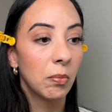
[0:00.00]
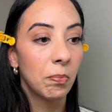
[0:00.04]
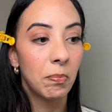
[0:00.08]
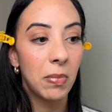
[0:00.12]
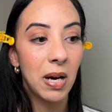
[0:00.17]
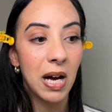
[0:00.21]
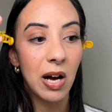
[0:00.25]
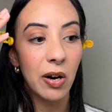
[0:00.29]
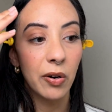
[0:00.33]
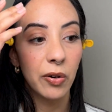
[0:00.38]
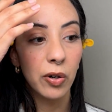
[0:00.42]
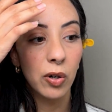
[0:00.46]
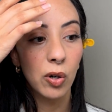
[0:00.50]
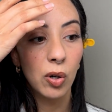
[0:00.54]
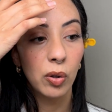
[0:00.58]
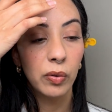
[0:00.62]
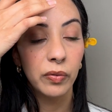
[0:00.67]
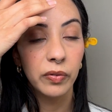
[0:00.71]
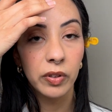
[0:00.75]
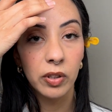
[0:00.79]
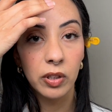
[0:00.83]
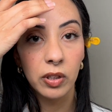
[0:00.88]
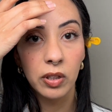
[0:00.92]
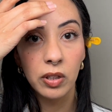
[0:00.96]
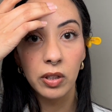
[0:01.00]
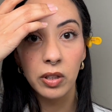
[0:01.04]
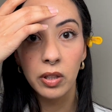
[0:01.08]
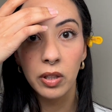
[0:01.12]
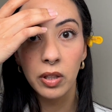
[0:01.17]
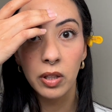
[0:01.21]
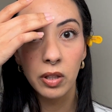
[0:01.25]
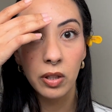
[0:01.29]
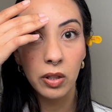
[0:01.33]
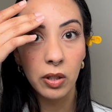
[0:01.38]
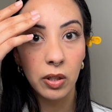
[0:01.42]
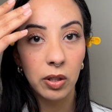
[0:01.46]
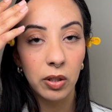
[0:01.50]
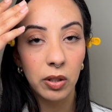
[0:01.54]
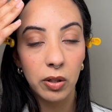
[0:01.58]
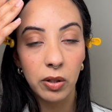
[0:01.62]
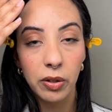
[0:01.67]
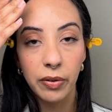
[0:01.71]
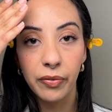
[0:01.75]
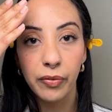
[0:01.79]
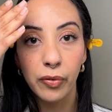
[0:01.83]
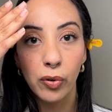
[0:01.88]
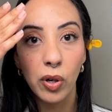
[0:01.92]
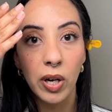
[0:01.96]
Powder over
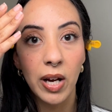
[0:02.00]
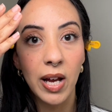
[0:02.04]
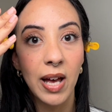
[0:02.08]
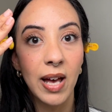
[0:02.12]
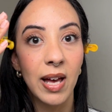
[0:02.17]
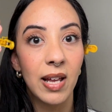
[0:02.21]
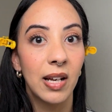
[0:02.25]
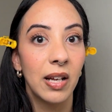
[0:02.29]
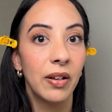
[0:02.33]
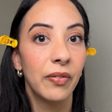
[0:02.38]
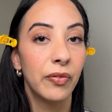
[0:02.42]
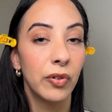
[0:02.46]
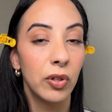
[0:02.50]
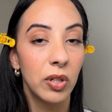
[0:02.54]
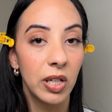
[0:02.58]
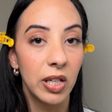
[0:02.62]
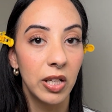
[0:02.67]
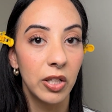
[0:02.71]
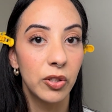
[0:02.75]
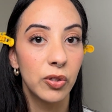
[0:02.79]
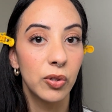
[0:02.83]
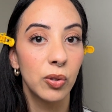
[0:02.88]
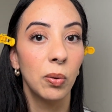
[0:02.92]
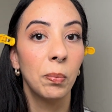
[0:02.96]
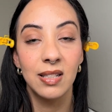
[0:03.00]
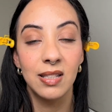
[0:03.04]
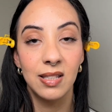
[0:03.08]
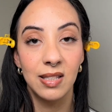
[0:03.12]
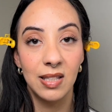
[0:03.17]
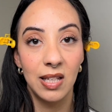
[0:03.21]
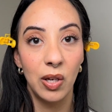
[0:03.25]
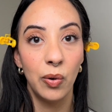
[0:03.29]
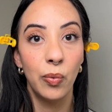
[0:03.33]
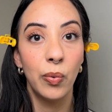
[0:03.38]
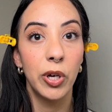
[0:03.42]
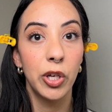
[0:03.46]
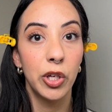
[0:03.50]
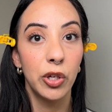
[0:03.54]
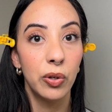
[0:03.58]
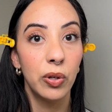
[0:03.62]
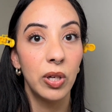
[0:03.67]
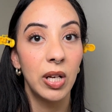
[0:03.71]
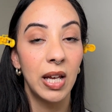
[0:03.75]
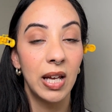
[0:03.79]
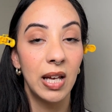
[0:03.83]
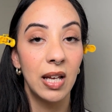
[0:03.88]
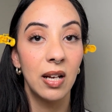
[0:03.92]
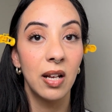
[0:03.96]
your forehead if you need to. See where you
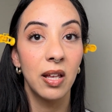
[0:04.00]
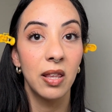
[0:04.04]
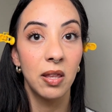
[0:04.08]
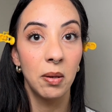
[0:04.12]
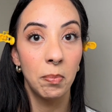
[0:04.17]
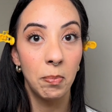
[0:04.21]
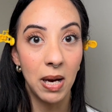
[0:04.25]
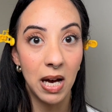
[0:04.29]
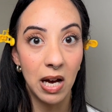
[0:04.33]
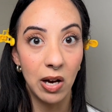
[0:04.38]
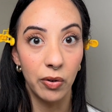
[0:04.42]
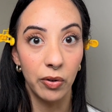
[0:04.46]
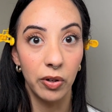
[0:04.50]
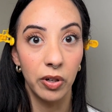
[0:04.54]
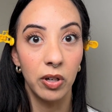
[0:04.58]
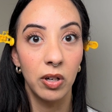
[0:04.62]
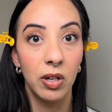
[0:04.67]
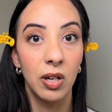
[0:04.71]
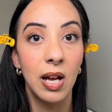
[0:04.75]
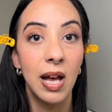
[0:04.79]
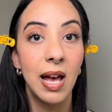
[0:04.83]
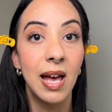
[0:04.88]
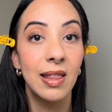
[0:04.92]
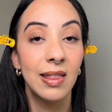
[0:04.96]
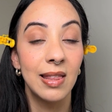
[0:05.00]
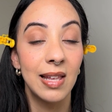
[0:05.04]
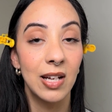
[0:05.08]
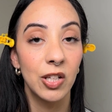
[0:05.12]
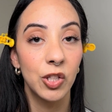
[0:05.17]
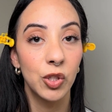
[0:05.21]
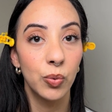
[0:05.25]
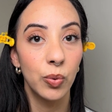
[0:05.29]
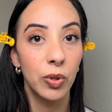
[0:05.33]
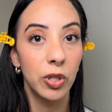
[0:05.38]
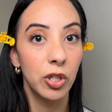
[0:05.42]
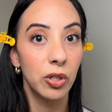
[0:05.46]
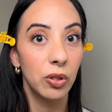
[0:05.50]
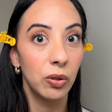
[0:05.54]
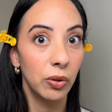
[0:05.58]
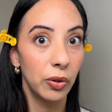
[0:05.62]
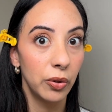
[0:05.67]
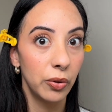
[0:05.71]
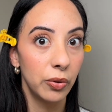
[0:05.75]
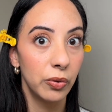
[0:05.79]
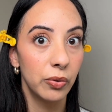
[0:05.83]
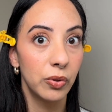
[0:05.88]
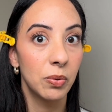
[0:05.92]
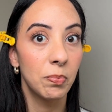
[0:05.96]
need the powder, and that's where you'll
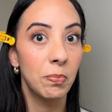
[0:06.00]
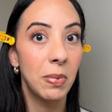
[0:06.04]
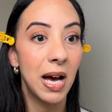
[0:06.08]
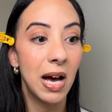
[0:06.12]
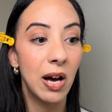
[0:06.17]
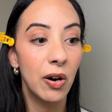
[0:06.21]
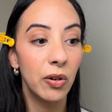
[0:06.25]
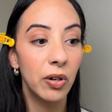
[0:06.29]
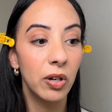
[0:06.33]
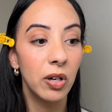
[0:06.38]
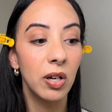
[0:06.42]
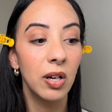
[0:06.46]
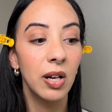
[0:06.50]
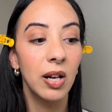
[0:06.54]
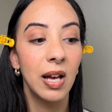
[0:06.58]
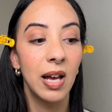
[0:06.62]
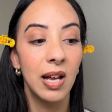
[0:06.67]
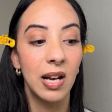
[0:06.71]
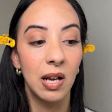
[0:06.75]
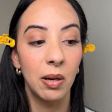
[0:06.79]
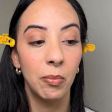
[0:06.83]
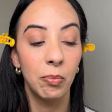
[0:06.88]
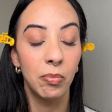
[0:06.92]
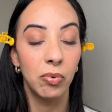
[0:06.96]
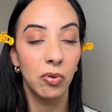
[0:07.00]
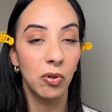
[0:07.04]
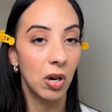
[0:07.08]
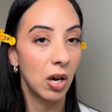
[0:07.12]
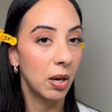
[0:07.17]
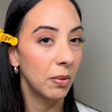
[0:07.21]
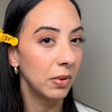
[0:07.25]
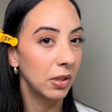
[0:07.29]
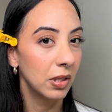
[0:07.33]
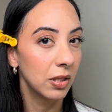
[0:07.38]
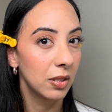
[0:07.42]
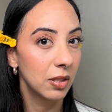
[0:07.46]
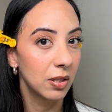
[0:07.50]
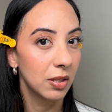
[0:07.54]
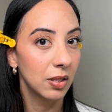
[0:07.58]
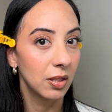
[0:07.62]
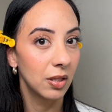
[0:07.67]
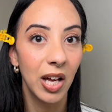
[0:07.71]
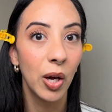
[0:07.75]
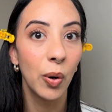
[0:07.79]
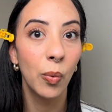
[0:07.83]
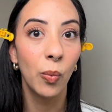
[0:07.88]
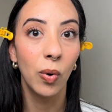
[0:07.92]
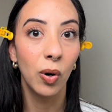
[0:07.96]
use powder, and I promise
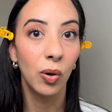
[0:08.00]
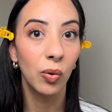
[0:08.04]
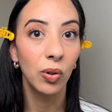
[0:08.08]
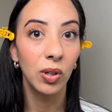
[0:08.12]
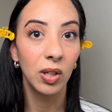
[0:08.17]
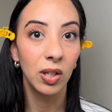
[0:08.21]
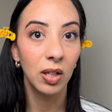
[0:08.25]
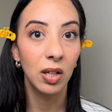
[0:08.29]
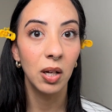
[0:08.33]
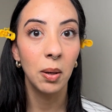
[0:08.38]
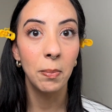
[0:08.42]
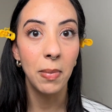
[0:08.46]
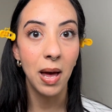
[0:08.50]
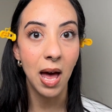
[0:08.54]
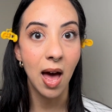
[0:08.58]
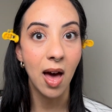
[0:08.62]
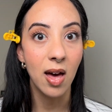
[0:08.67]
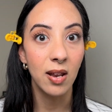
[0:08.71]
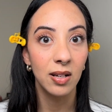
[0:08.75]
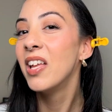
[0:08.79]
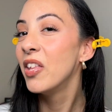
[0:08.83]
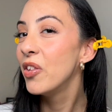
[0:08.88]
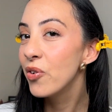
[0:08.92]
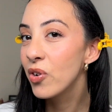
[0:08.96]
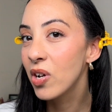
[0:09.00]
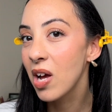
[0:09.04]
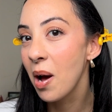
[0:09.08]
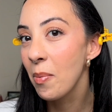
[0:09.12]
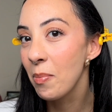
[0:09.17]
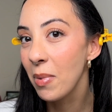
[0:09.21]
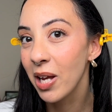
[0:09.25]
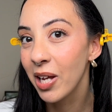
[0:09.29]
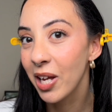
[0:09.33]
it won't look bad. You got my